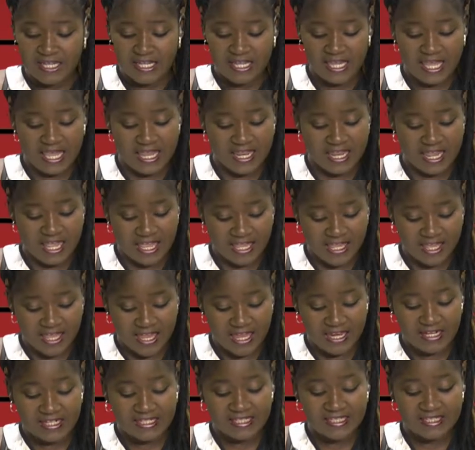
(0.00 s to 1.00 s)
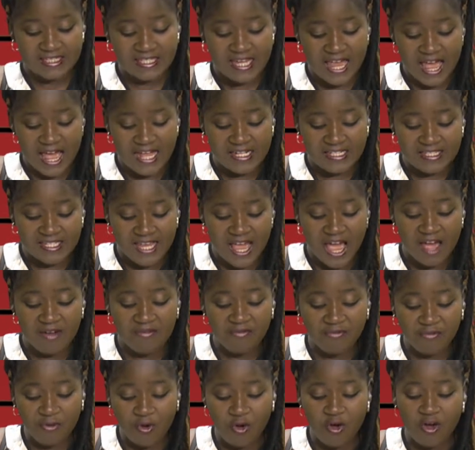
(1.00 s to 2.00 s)
Eneke
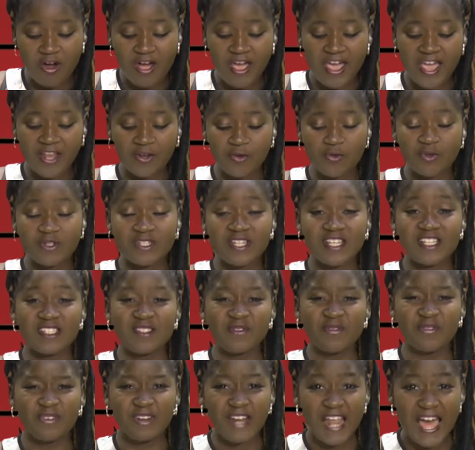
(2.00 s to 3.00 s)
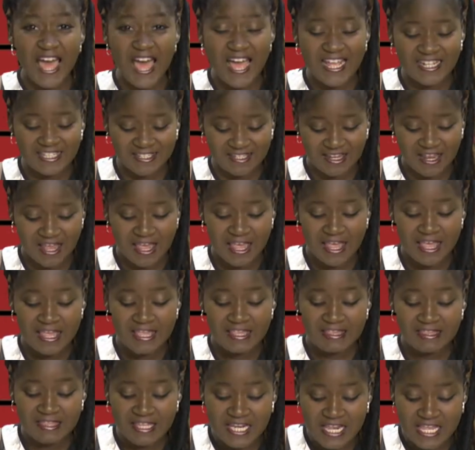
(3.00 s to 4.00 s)
Tatafo Headquarters Flat
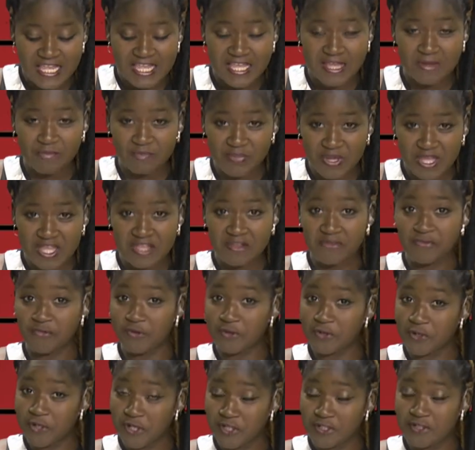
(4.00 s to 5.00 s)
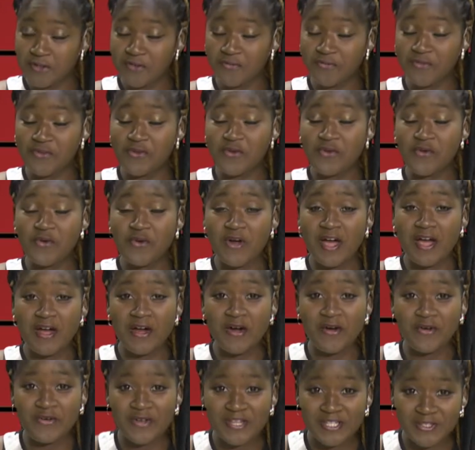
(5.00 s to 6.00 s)
3B. For those of you who are
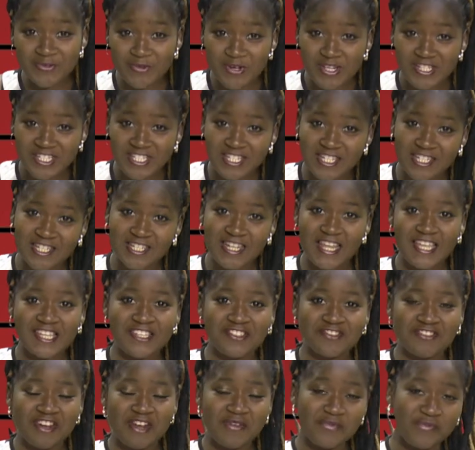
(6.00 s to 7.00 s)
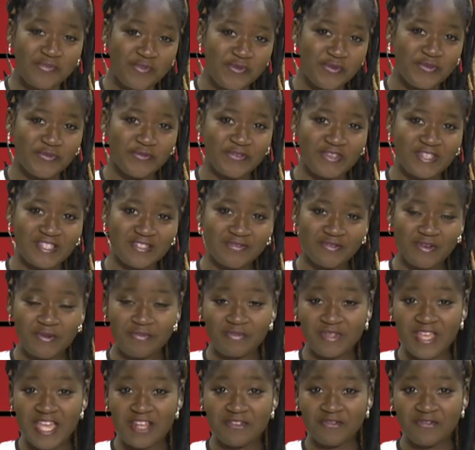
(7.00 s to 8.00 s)
always watching Nigerian movies
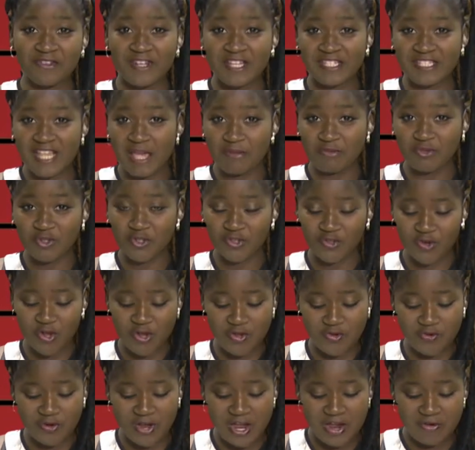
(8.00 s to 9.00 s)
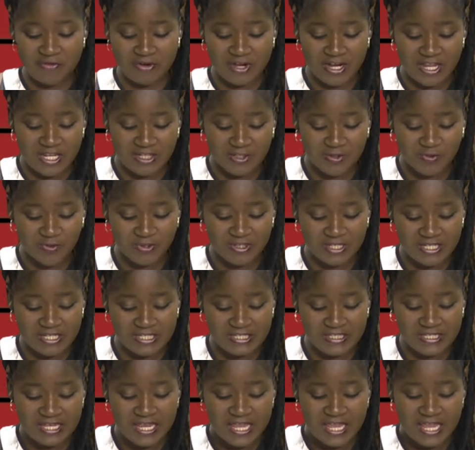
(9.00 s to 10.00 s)
from Netflix, I'm sure you can relate to
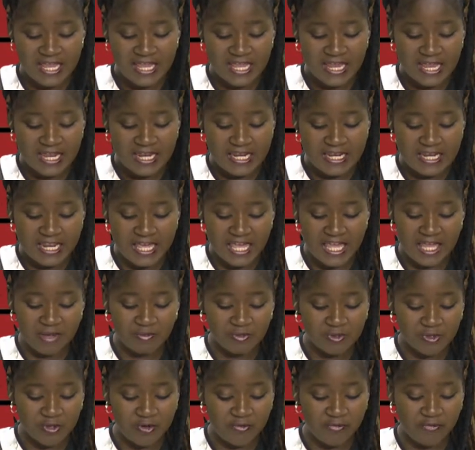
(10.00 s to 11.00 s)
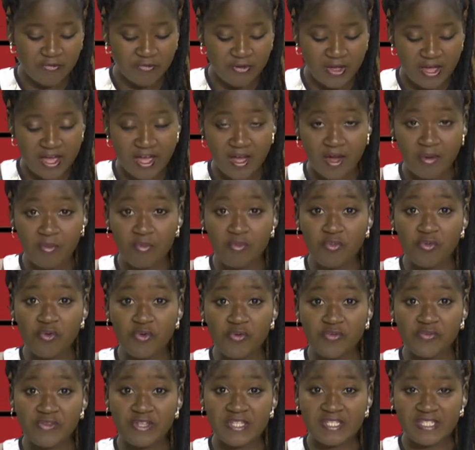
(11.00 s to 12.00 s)
these names of
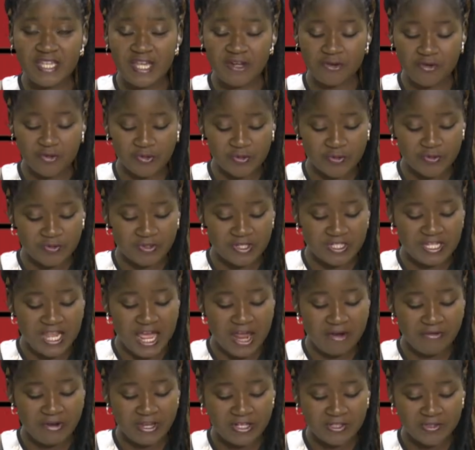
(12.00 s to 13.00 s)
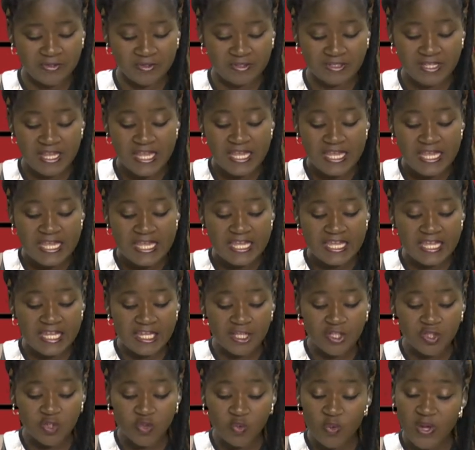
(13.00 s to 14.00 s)
movies and also the directors.
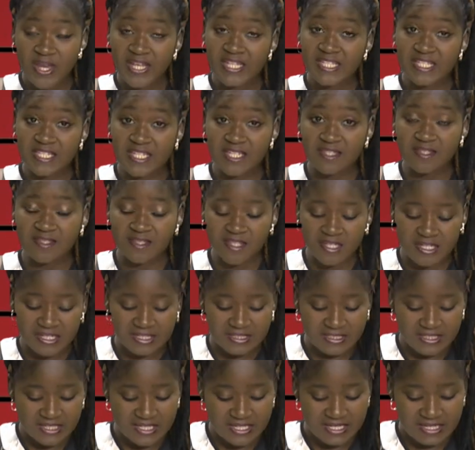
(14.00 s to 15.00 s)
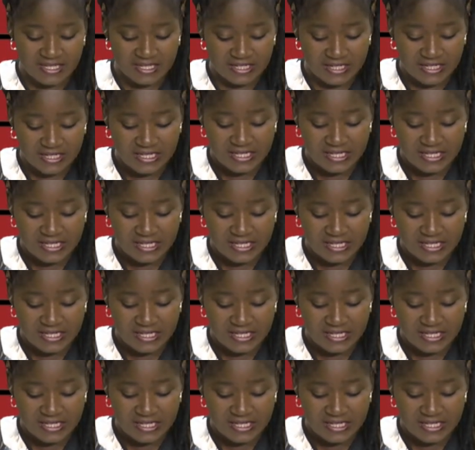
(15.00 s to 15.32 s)
In 2013,